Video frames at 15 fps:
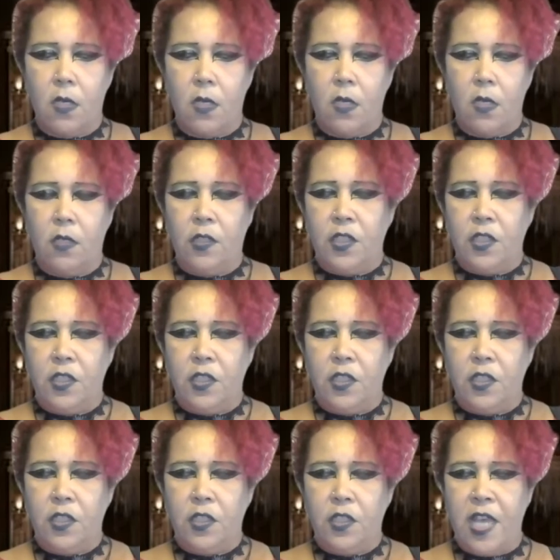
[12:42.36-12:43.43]

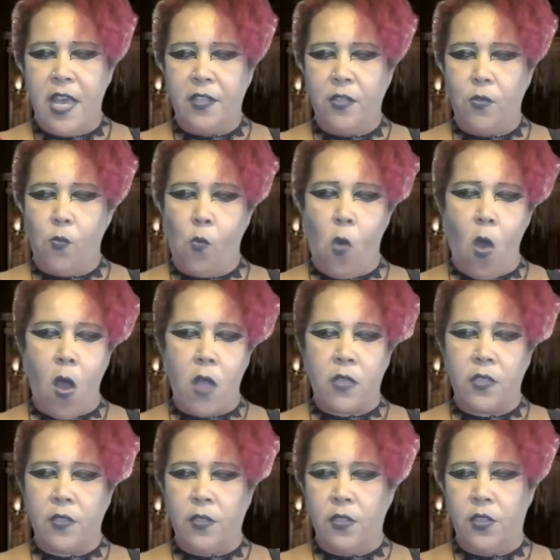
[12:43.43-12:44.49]
Death
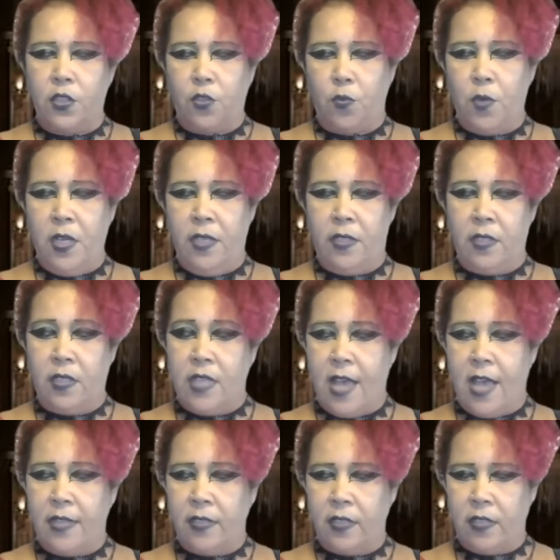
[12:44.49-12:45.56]
walked the streets
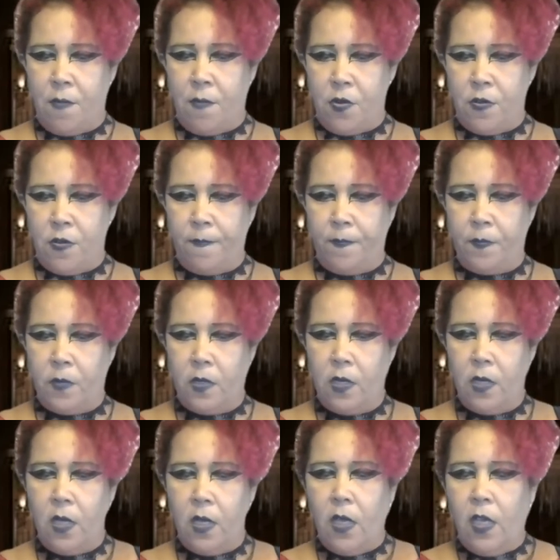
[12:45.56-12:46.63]
that summer.
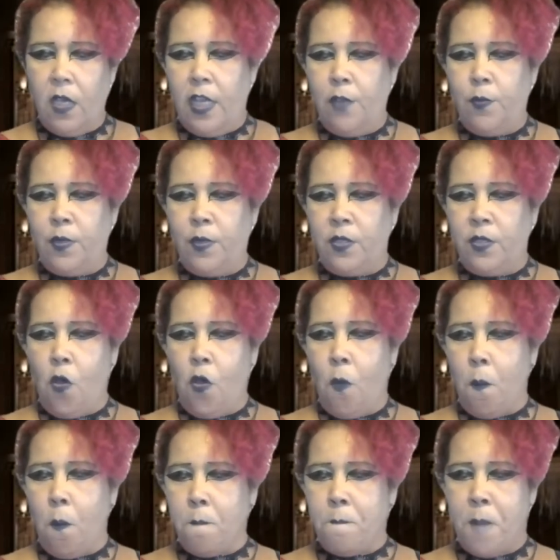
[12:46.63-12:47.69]
He was no
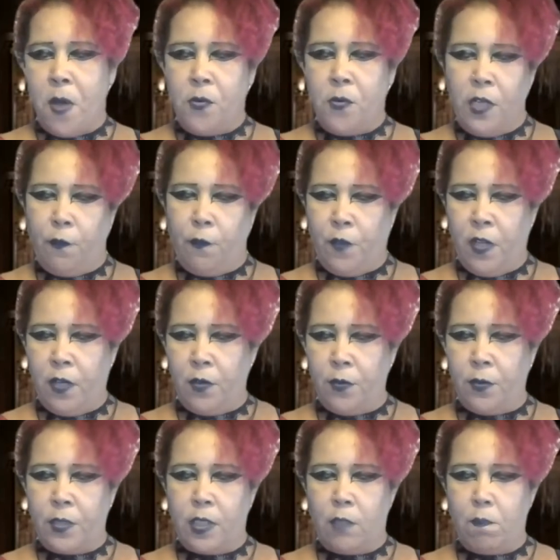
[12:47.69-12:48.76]
bony-fingered
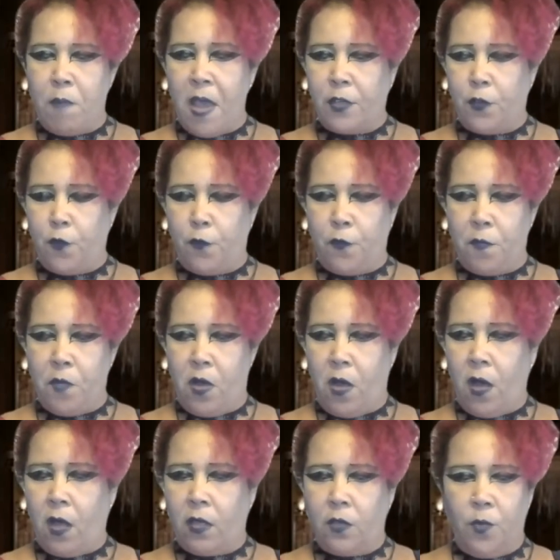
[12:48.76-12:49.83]
specter from a
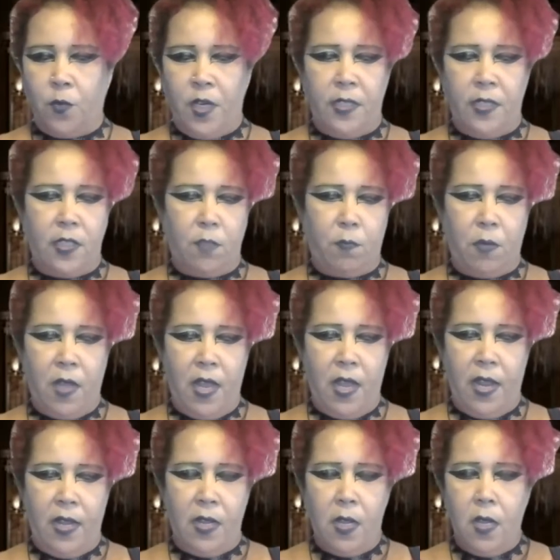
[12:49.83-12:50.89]
Halloween
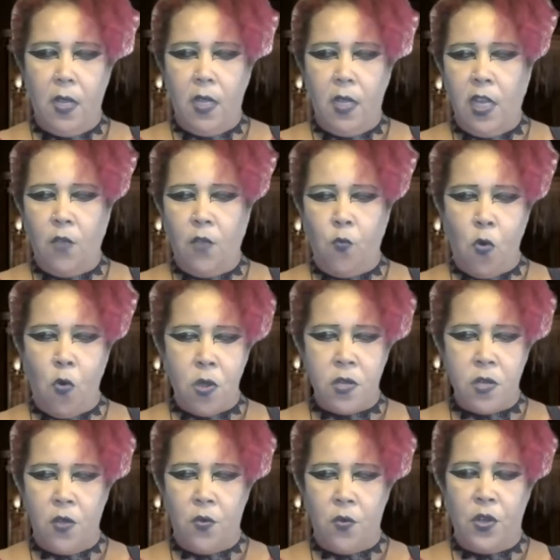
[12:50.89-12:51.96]
display. He wore
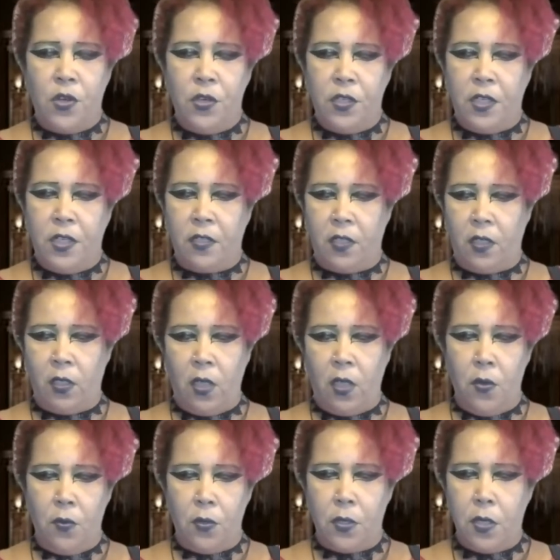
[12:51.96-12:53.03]
no hooded
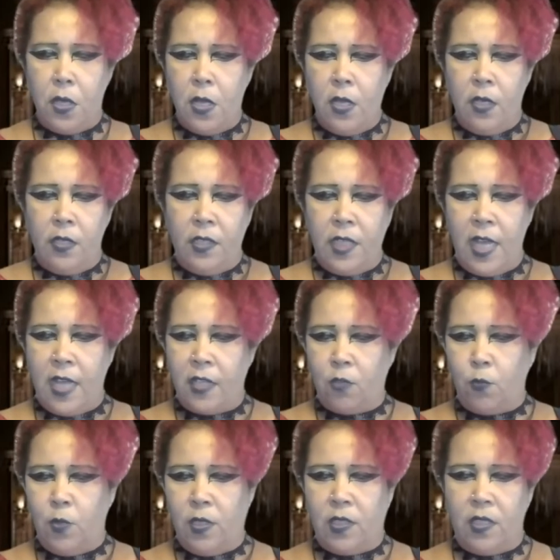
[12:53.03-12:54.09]
cloak. Death
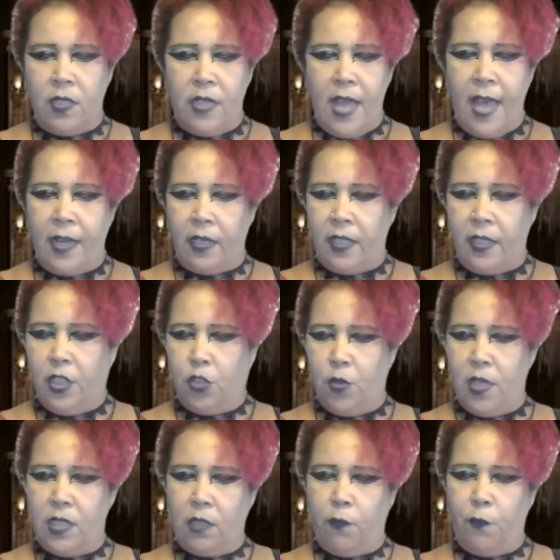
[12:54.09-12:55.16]
was a
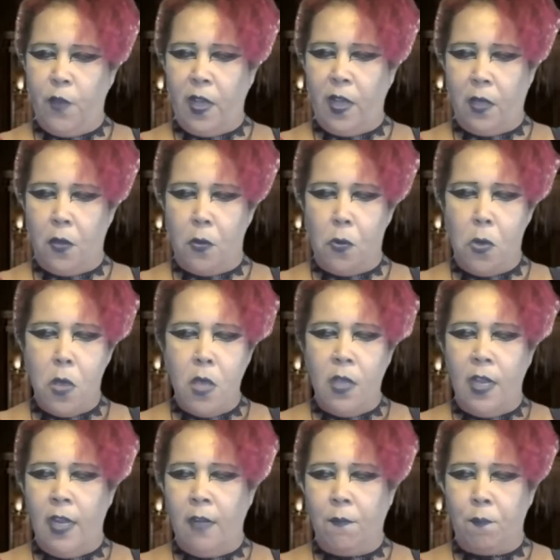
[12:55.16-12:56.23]
nattily-dressed fellow
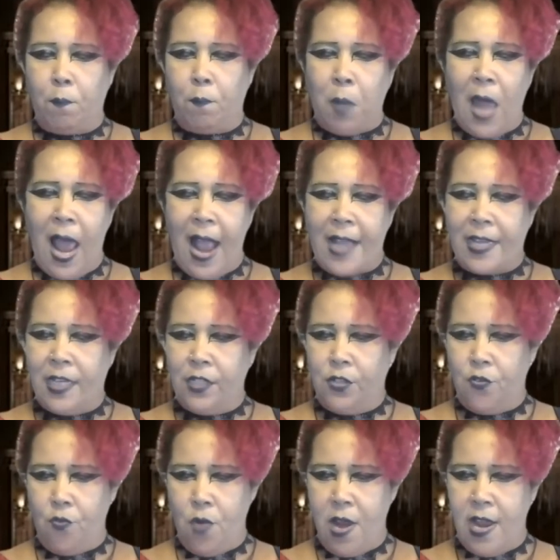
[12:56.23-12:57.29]
in black and
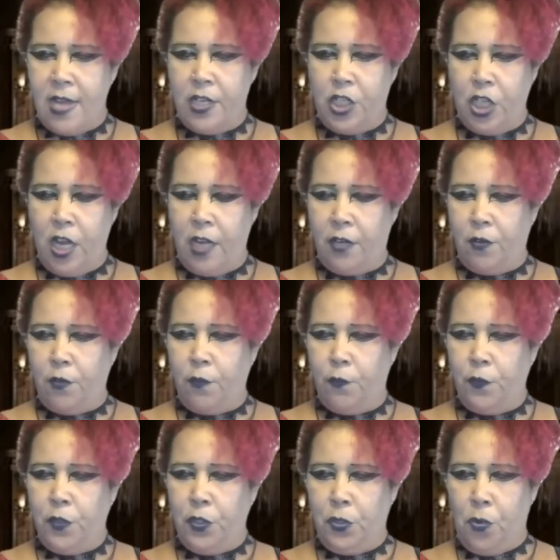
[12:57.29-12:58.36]
gray checkered
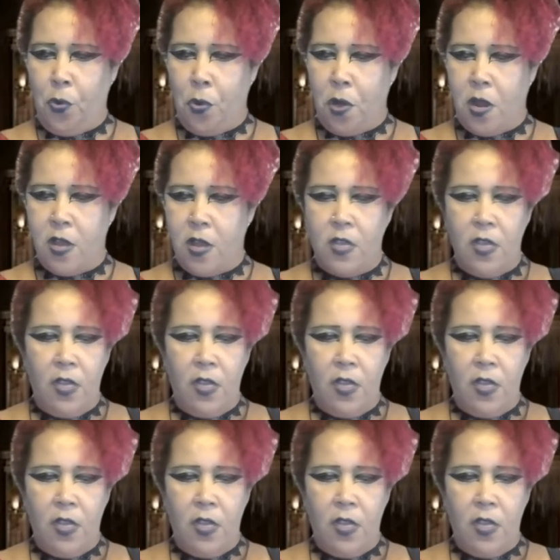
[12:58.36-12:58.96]
fedora.